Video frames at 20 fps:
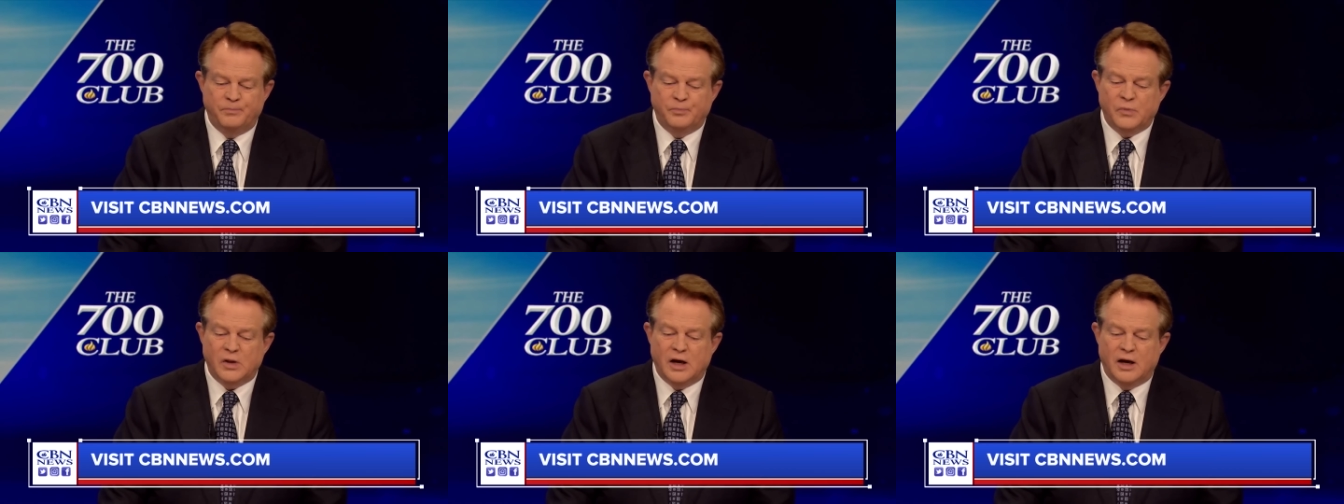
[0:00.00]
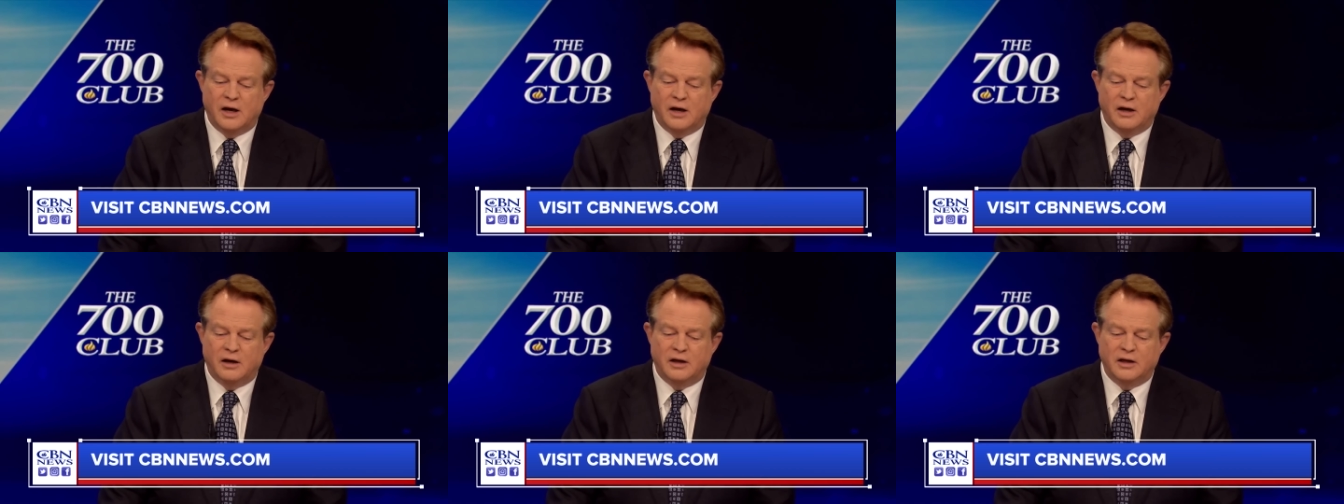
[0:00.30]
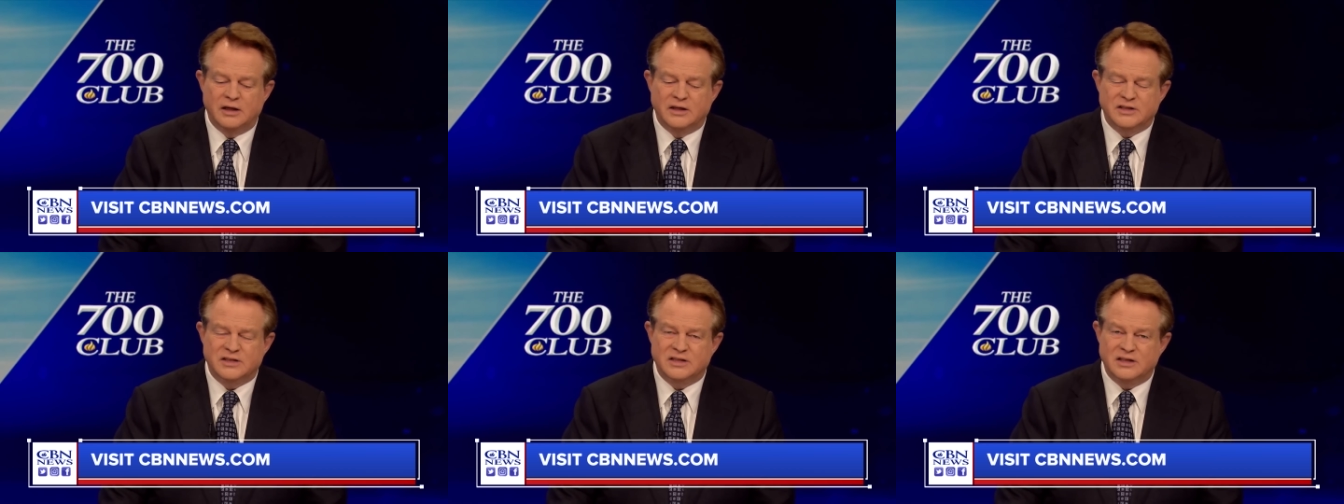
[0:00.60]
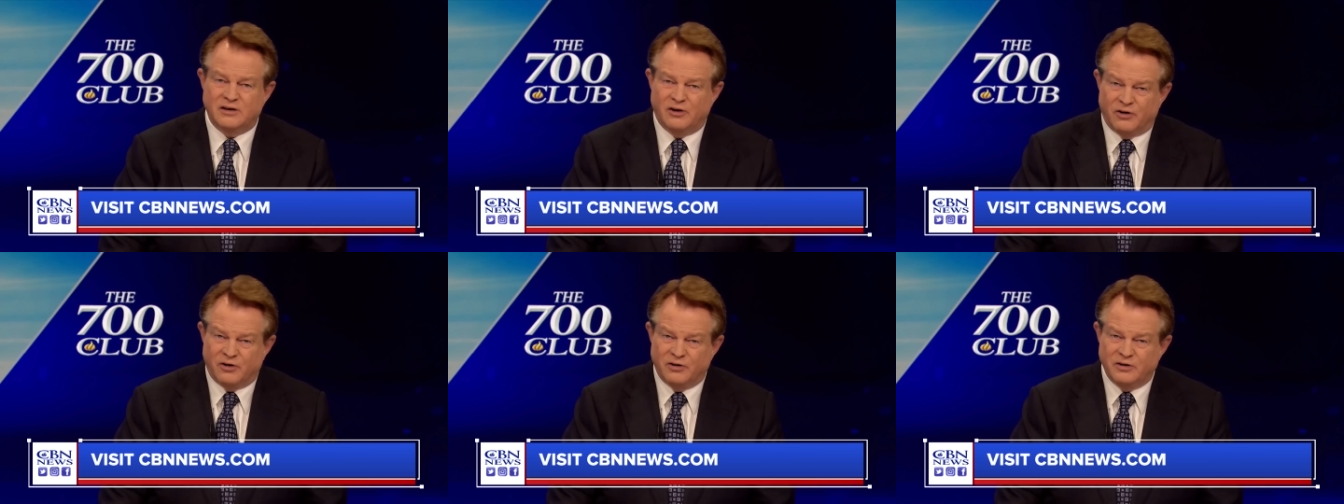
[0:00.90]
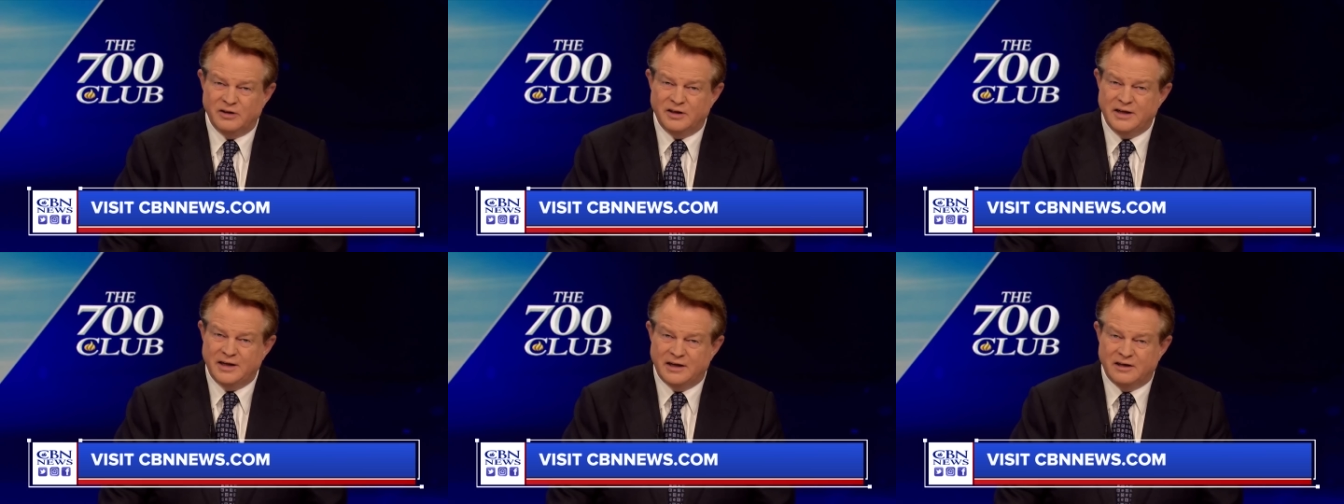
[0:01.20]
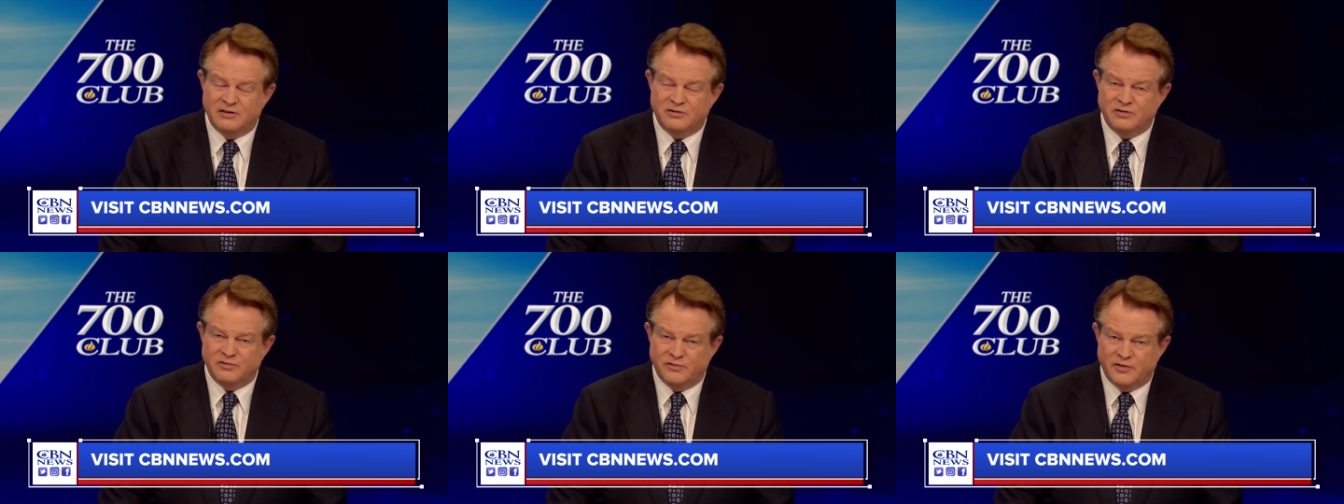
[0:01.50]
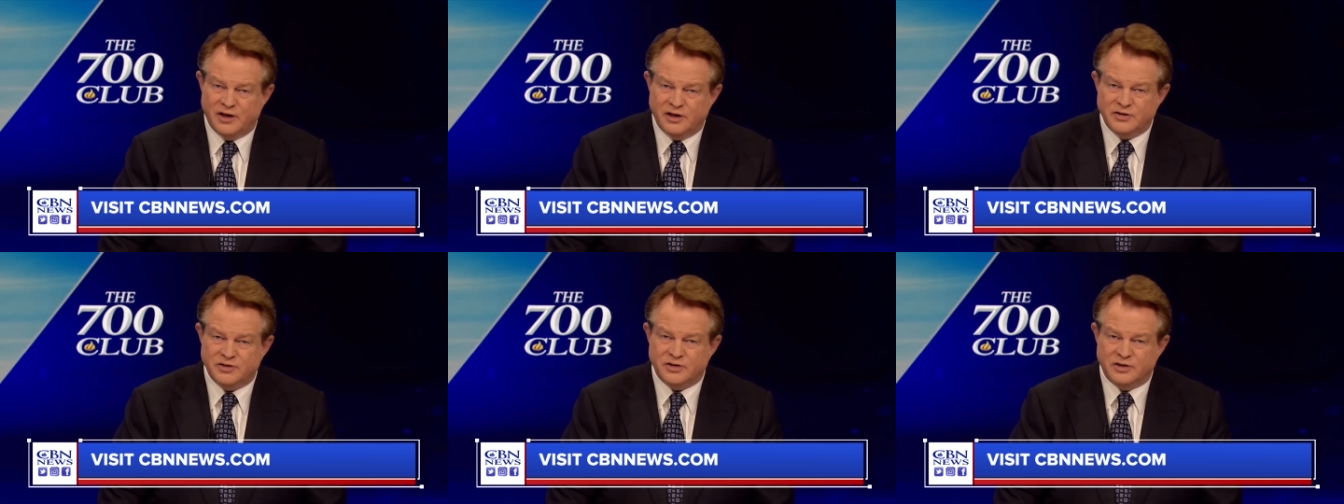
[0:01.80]
uh, it's early
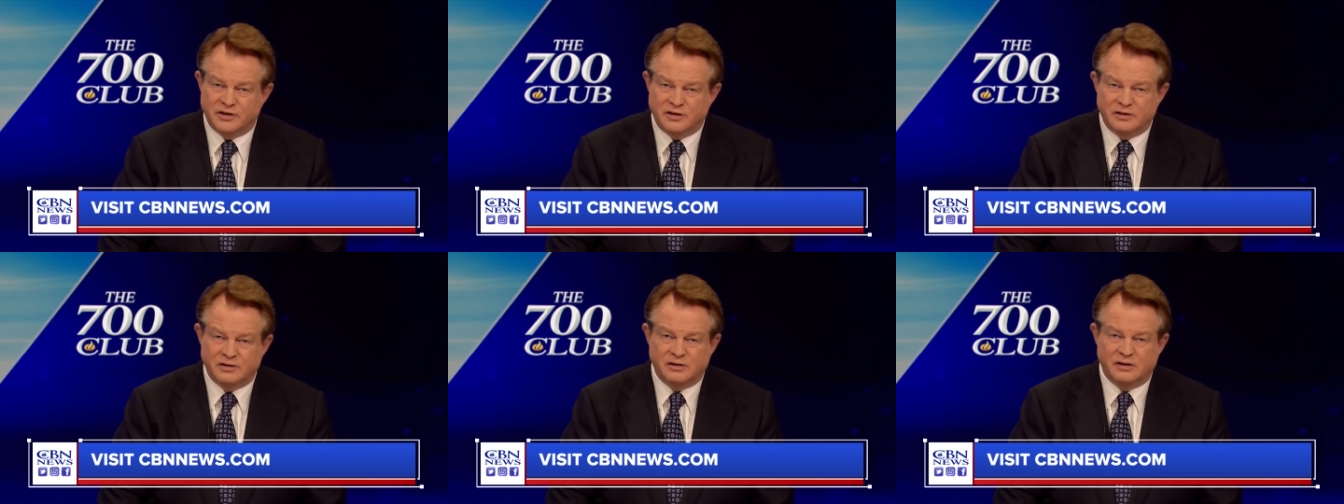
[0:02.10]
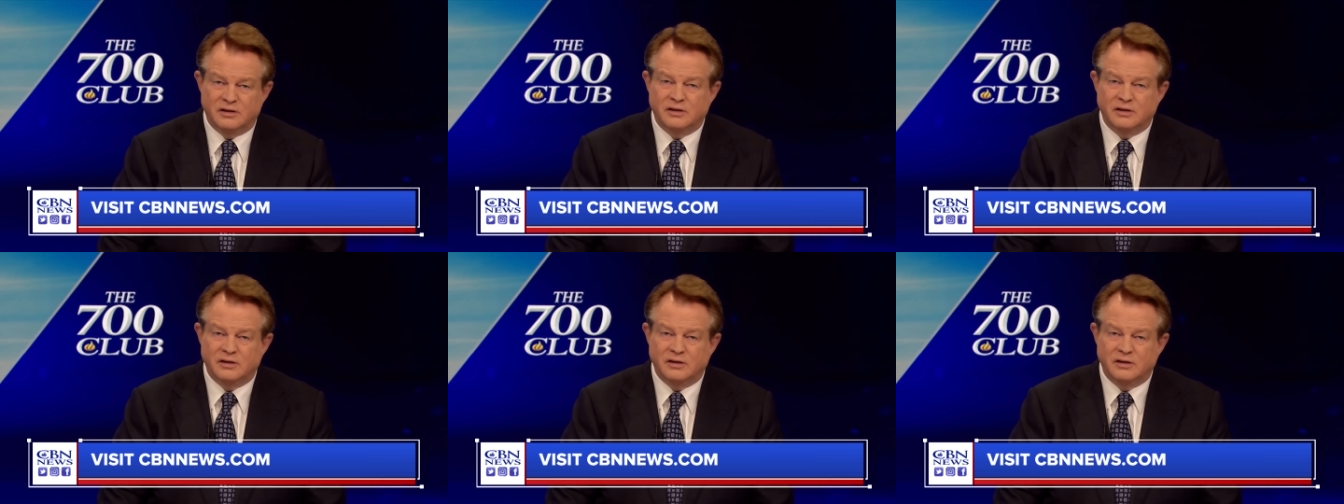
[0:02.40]
intervention.